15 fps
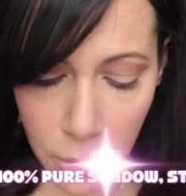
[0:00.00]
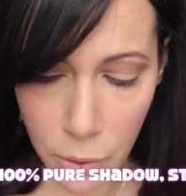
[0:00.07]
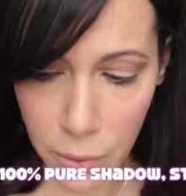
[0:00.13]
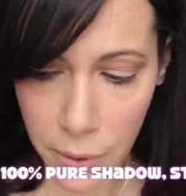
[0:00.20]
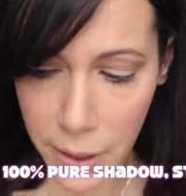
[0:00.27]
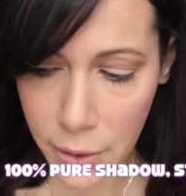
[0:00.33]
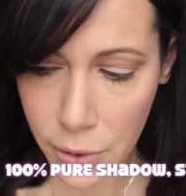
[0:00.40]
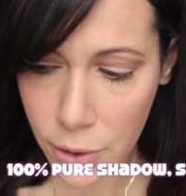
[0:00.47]

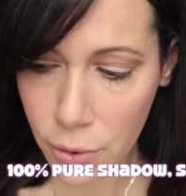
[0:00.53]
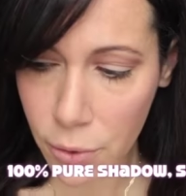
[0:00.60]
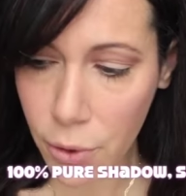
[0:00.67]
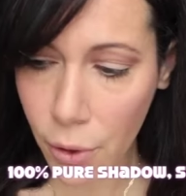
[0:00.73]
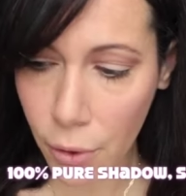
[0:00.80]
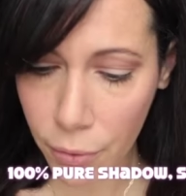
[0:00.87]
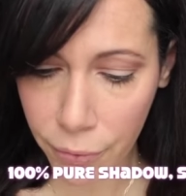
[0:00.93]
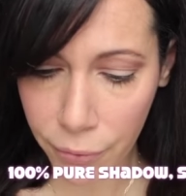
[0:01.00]
going to
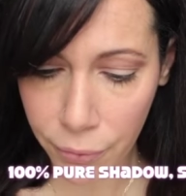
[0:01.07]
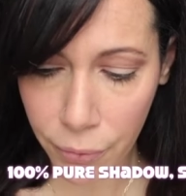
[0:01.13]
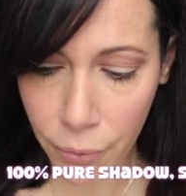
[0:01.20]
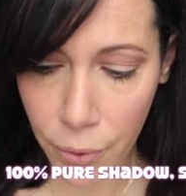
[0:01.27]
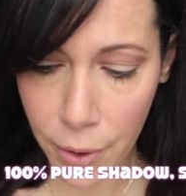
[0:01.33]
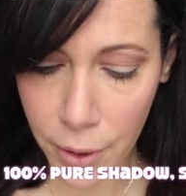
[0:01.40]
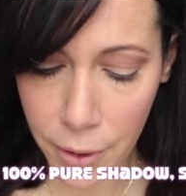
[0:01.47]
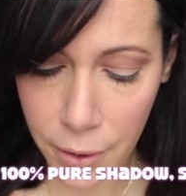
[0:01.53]
go
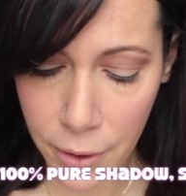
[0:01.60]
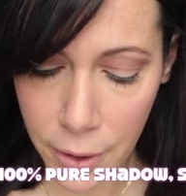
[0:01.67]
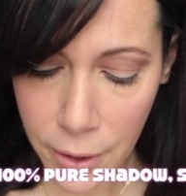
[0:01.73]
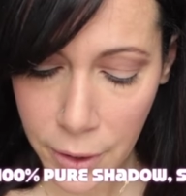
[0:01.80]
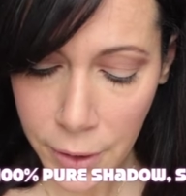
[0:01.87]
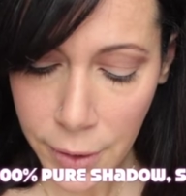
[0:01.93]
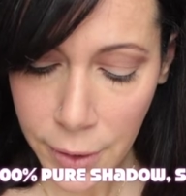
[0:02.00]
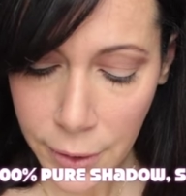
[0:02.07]
for
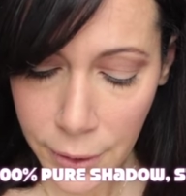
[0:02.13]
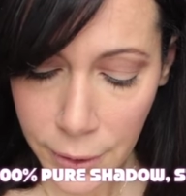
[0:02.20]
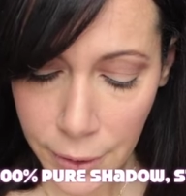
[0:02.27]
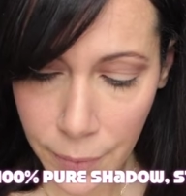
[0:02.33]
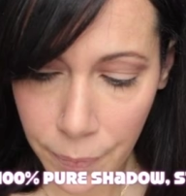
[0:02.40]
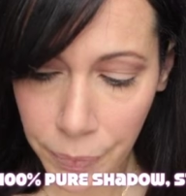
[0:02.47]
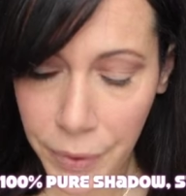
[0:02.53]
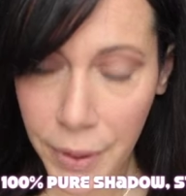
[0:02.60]

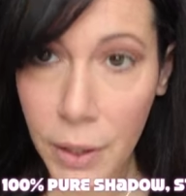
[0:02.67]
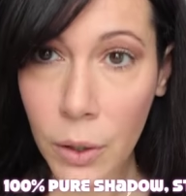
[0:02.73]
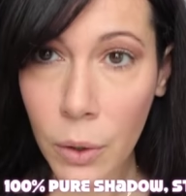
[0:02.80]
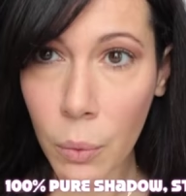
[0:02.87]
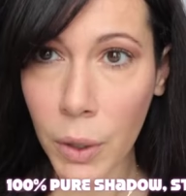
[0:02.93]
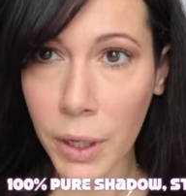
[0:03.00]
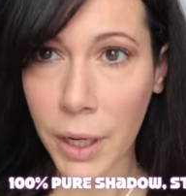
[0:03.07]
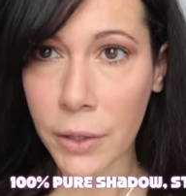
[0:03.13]

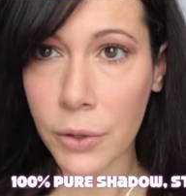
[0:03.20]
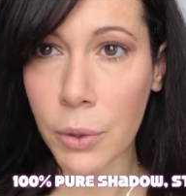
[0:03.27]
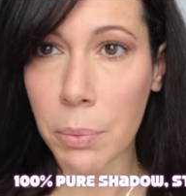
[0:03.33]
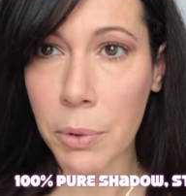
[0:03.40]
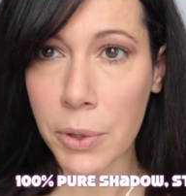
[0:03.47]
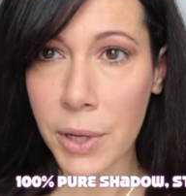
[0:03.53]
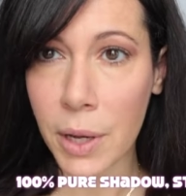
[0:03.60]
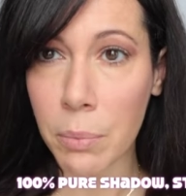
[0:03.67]

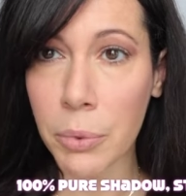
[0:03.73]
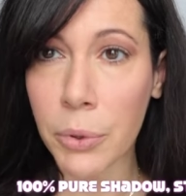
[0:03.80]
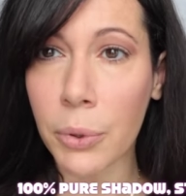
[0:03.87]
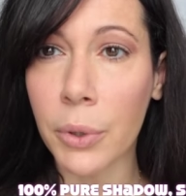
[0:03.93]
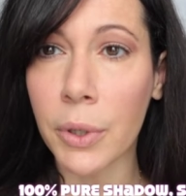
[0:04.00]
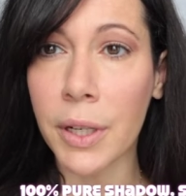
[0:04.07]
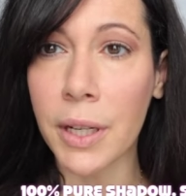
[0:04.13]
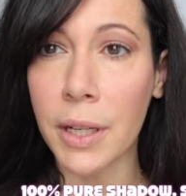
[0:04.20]
100%
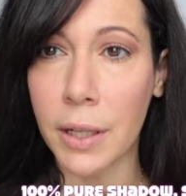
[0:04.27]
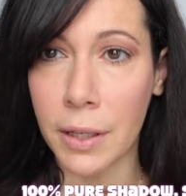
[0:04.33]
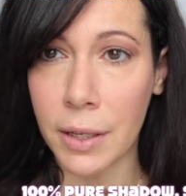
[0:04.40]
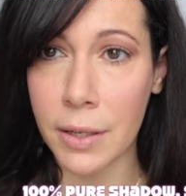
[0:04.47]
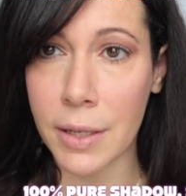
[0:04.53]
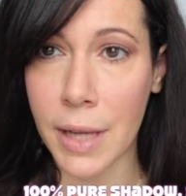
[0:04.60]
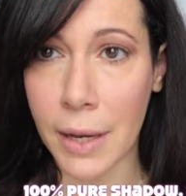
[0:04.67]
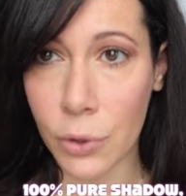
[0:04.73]
pure
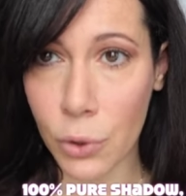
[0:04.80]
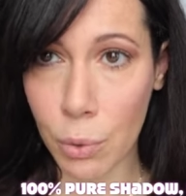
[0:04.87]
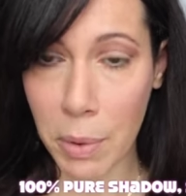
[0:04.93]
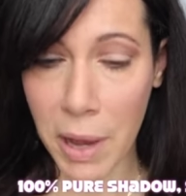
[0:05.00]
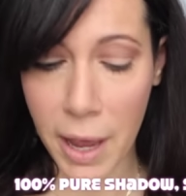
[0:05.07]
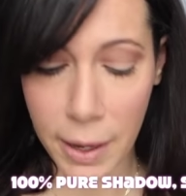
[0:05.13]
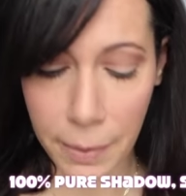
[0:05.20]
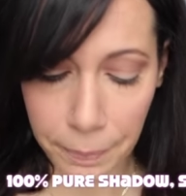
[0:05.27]
in
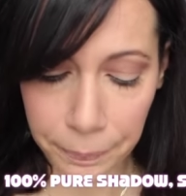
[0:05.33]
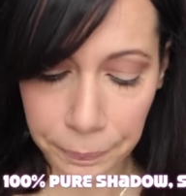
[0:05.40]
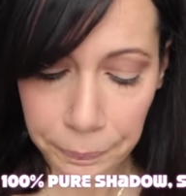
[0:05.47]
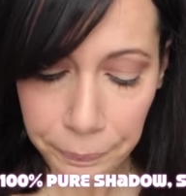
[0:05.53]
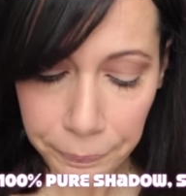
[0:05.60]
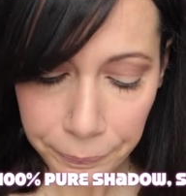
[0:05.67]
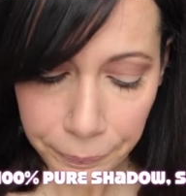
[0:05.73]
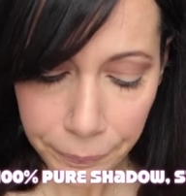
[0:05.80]
Saint-Tropez,
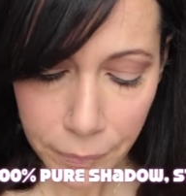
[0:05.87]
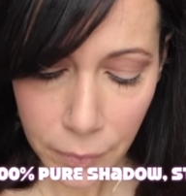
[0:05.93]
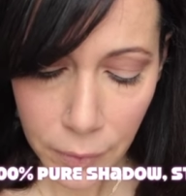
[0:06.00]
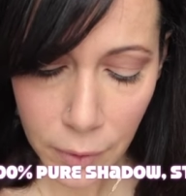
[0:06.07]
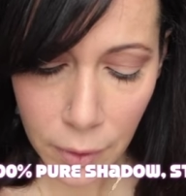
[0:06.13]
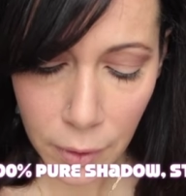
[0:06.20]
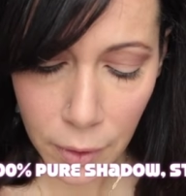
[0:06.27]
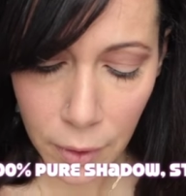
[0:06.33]

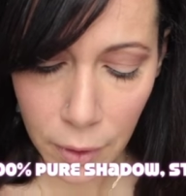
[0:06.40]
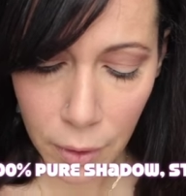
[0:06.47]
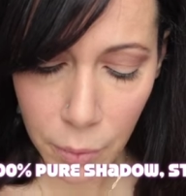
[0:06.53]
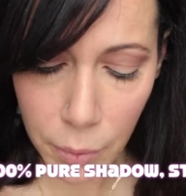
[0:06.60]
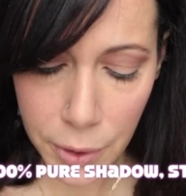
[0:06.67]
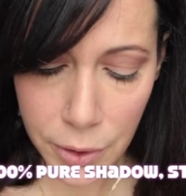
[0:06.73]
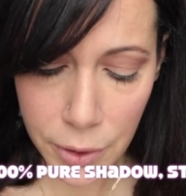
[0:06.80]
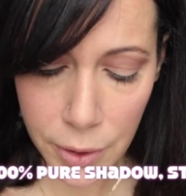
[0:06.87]

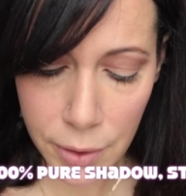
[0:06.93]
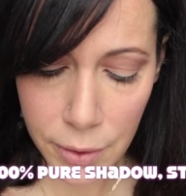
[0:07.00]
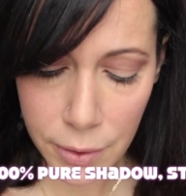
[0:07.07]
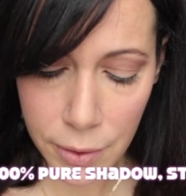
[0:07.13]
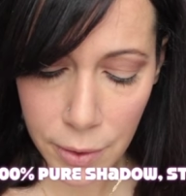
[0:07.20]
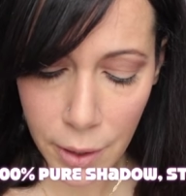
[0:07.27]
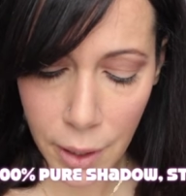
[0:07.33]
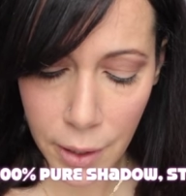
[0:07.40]
which
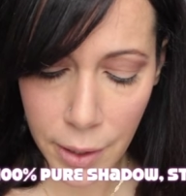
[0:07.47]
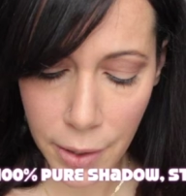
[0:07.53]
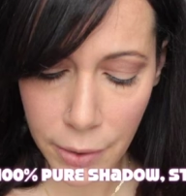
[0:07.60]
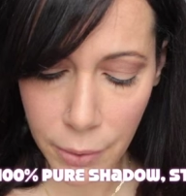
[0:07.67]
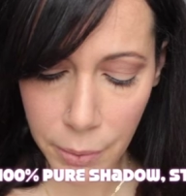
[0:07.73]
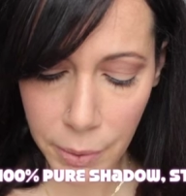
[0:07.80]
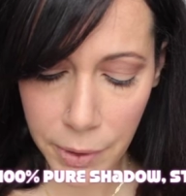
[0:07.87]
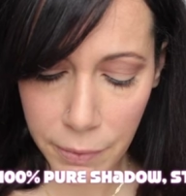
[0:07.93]
is
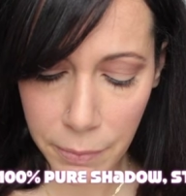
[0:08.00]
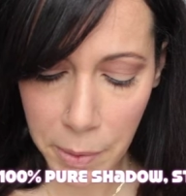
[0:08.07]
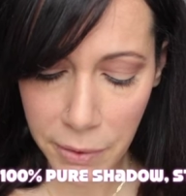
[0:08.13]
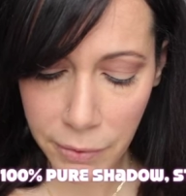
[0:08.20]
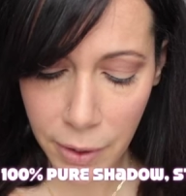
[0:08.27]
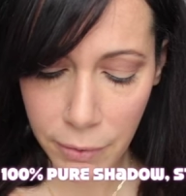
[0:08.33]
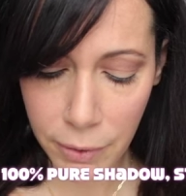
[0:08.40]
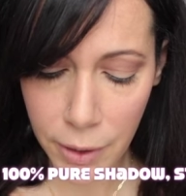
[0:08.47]
another one of my
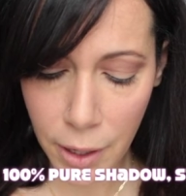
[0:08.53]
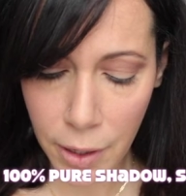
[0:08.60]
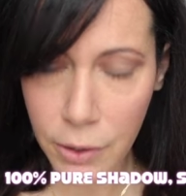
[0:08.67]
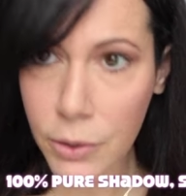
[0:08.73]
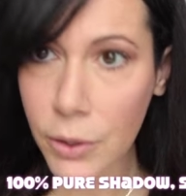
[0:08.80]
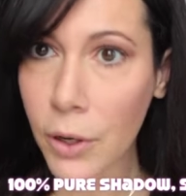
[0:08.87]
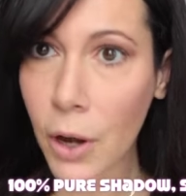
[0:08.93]
favorite colors.